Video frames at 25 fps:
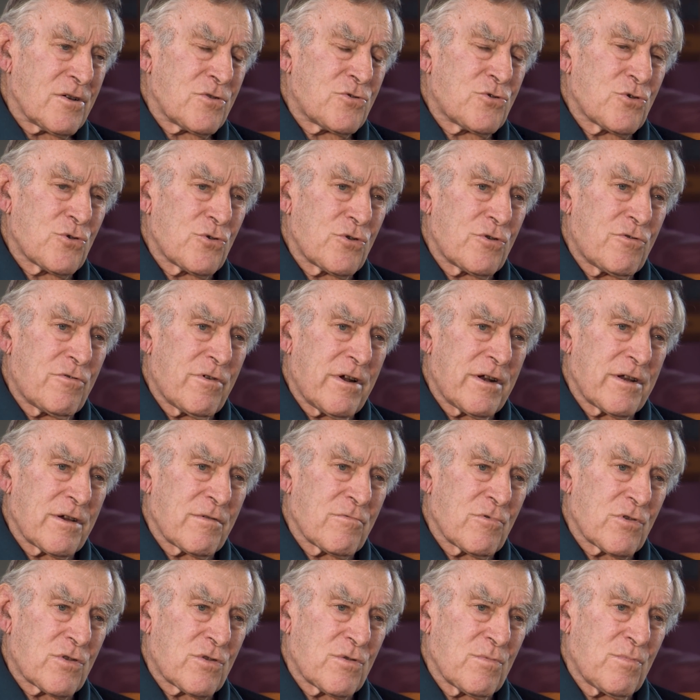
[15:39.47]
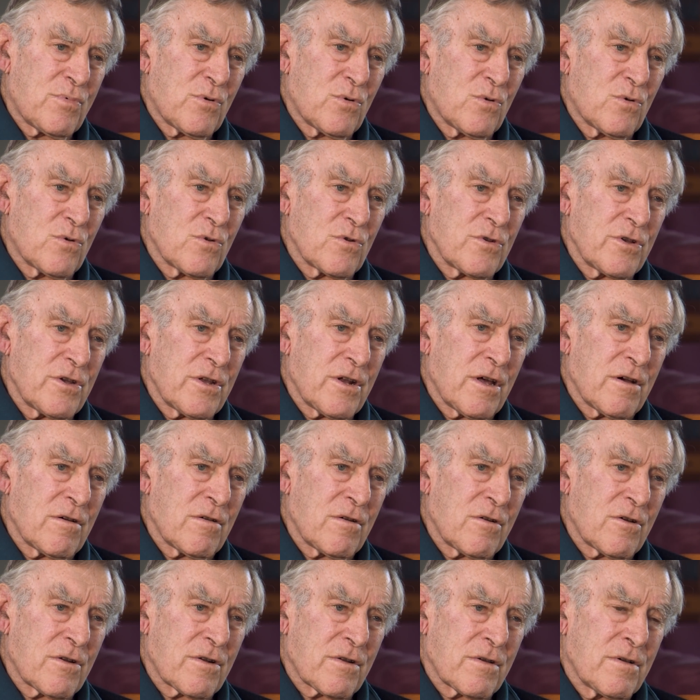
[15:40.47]
enjoyed running with the ball. You know, a
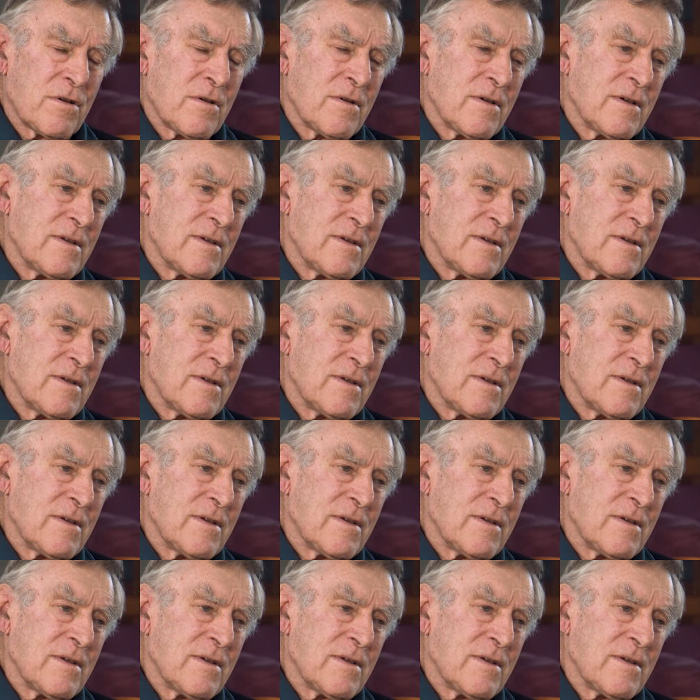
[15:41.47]
lot of